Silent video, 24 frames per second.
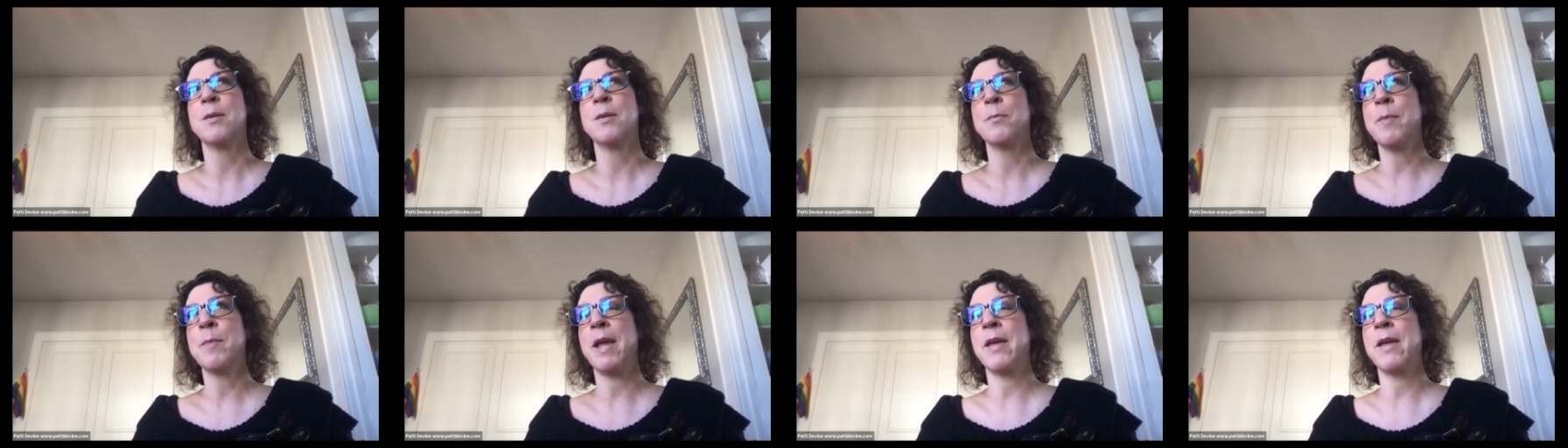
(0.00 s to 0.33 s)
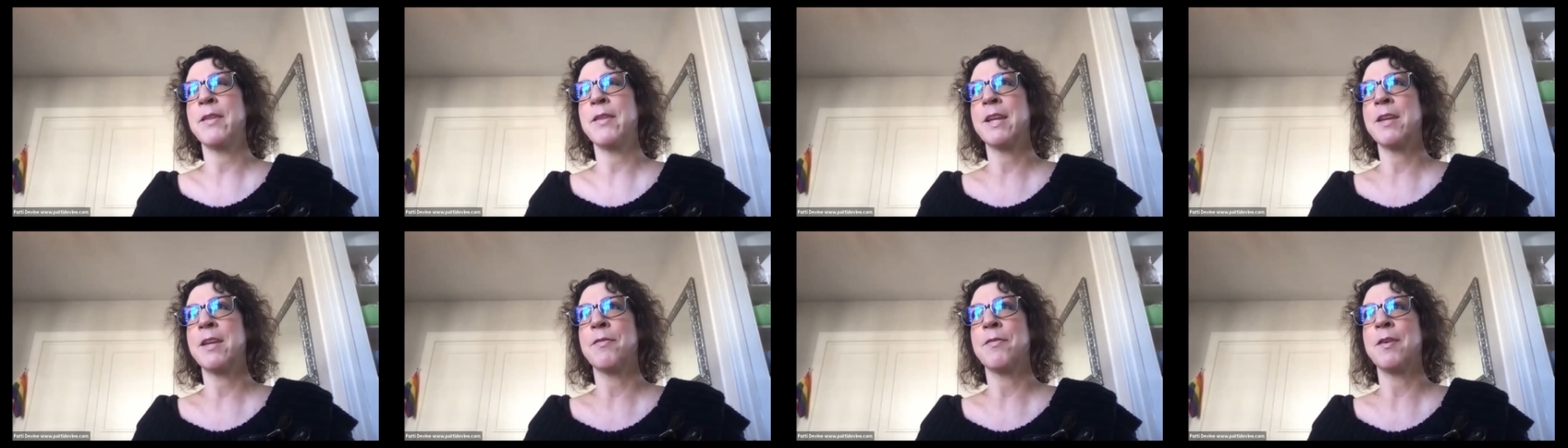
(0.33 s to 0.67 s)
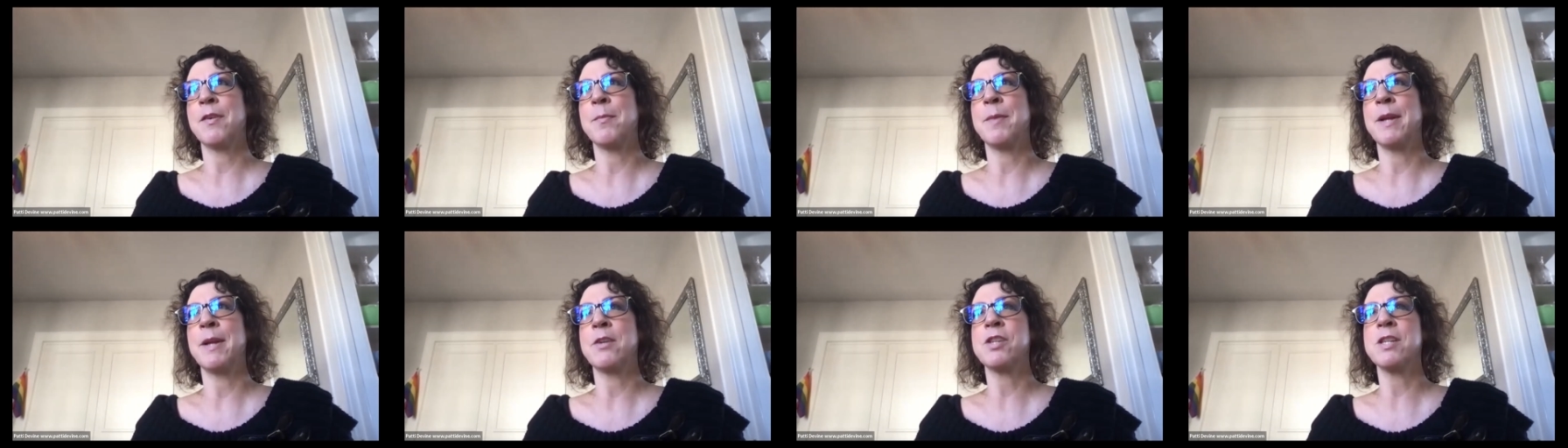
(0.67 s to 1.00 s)
mailing
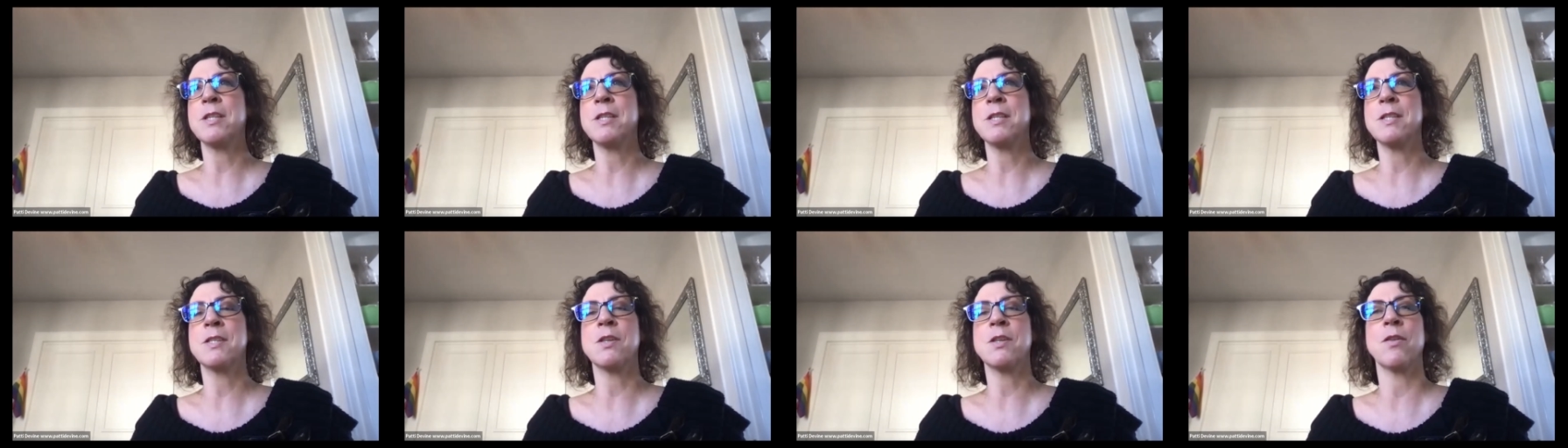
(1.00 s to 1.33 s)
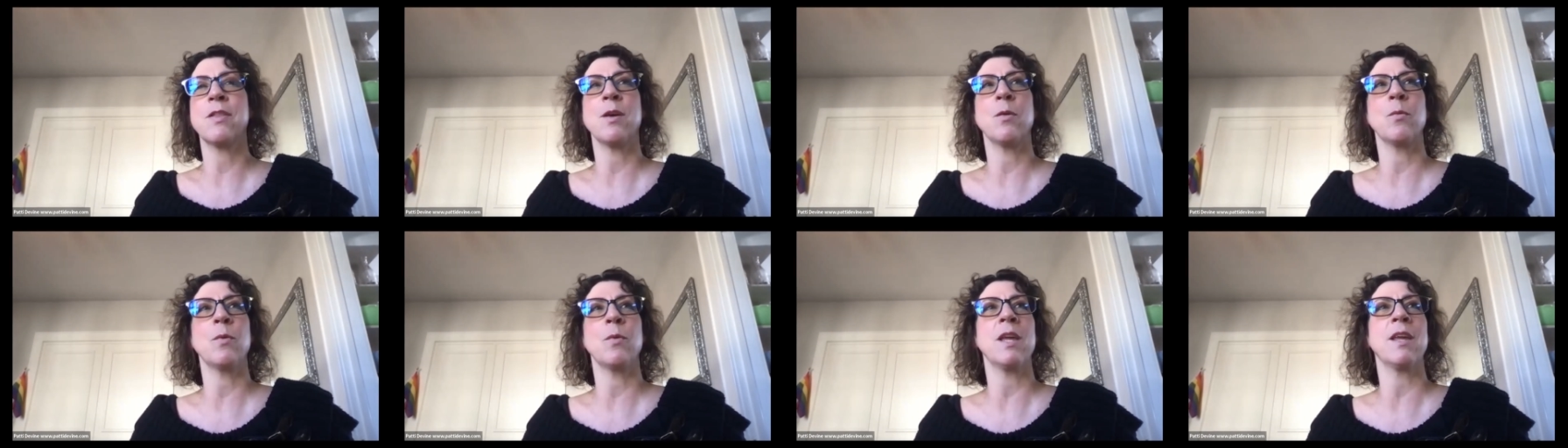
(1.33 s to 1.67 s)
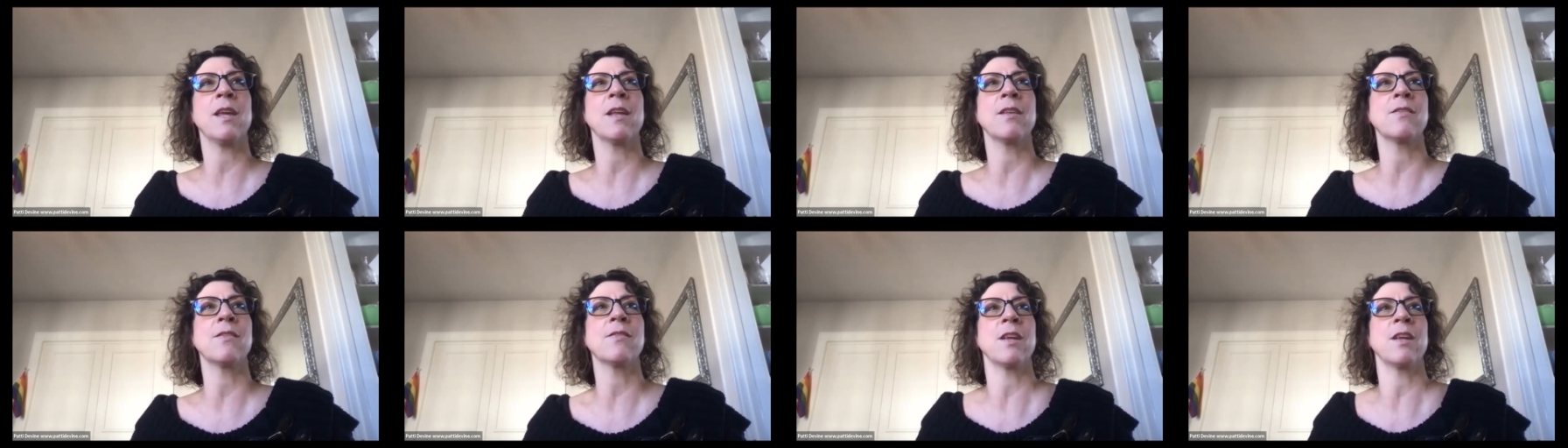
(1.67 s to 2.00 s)
information so that we
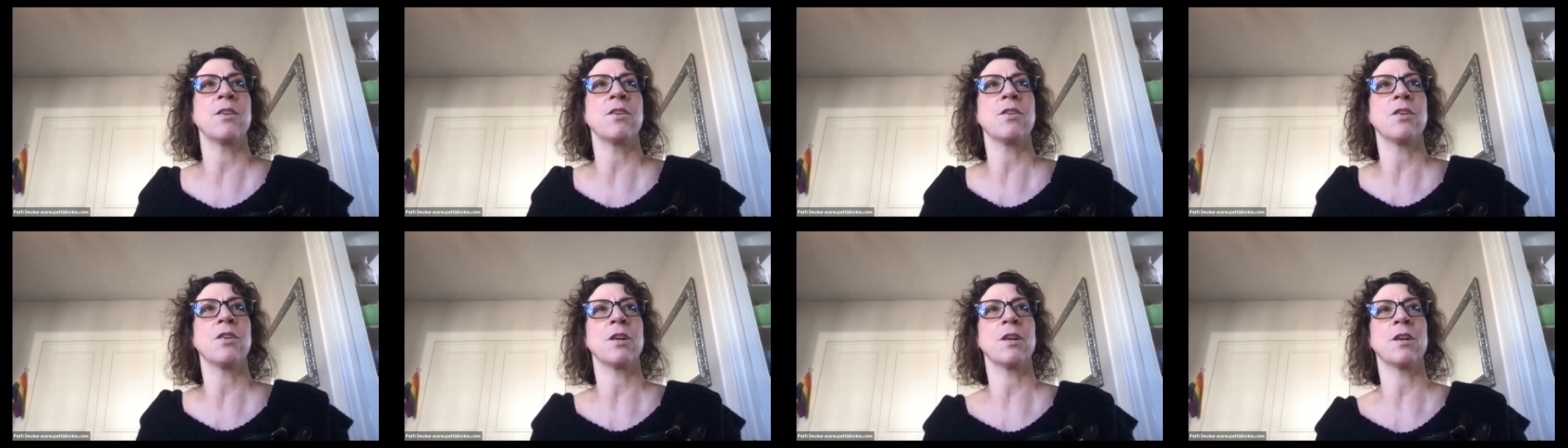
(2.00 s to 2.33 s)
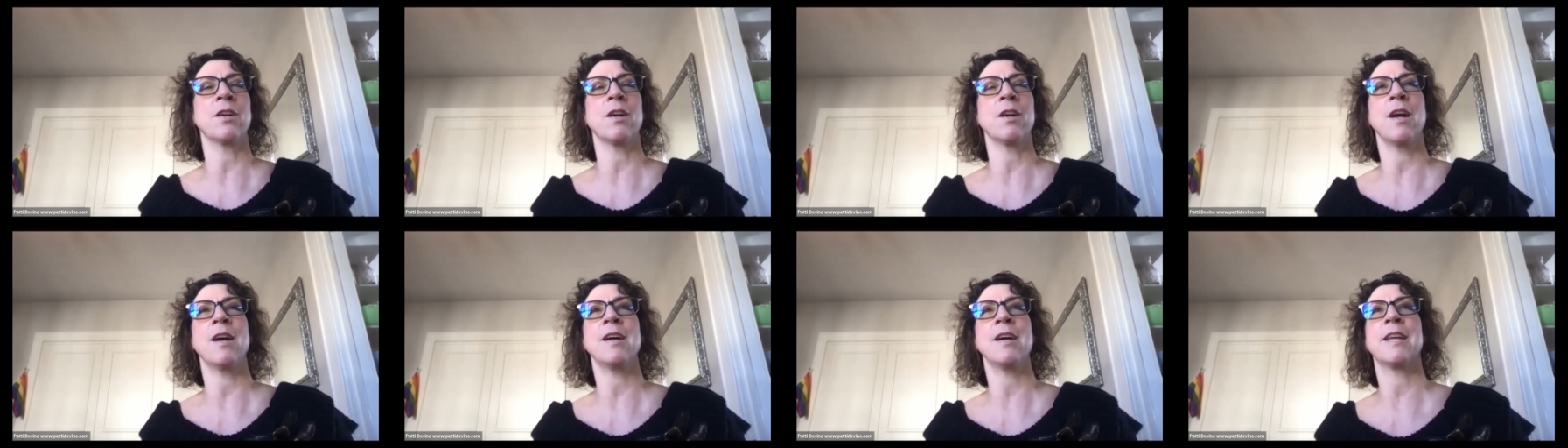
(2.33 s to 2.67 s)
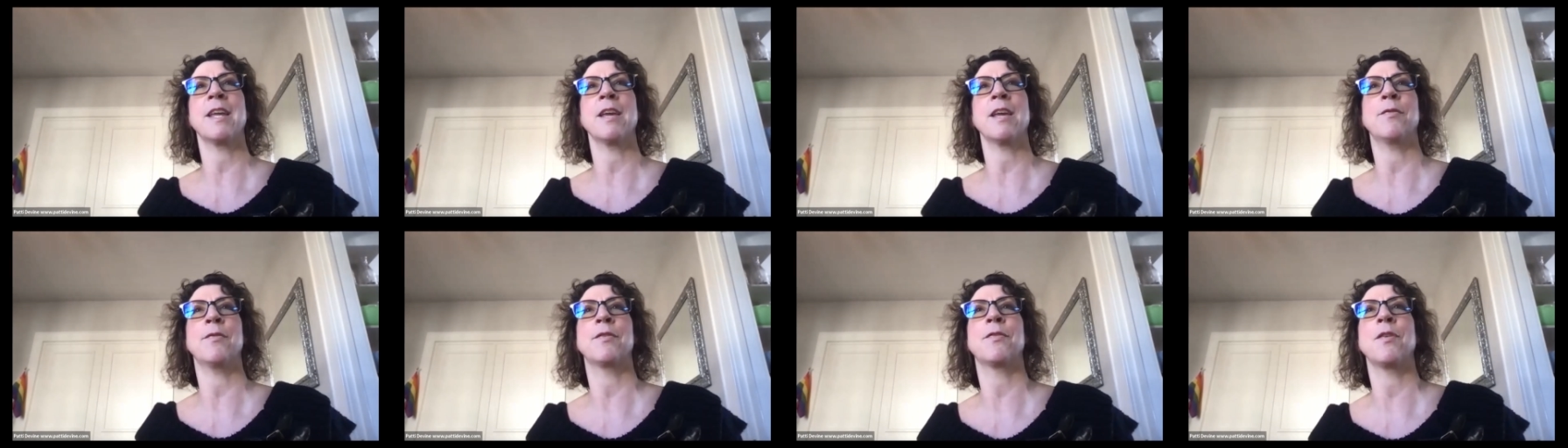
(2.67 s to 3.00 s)
can send her a
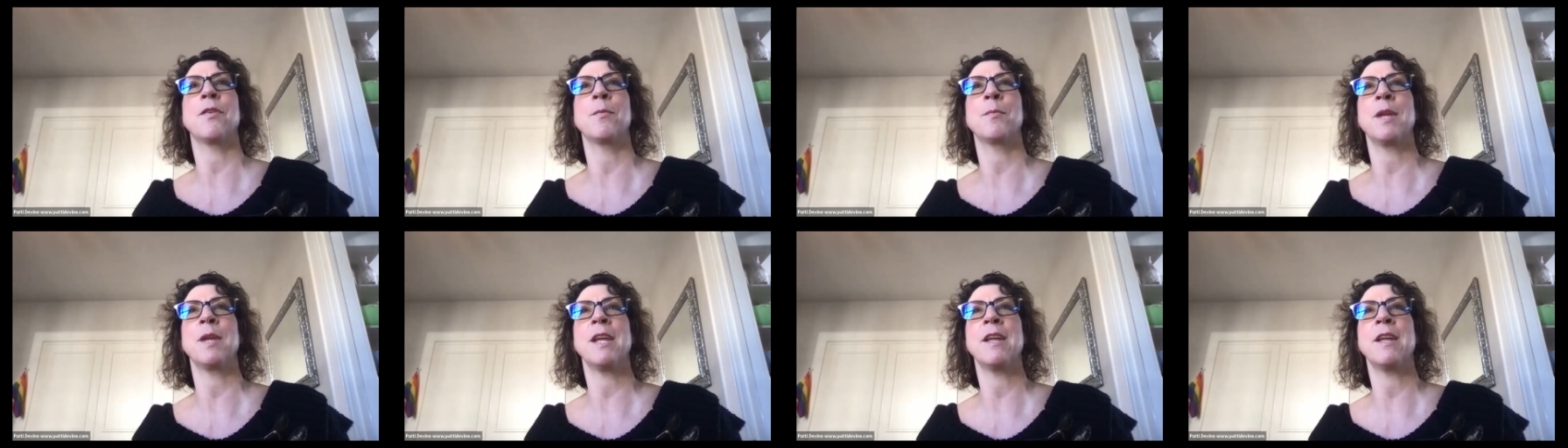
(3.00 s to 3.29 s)
gift from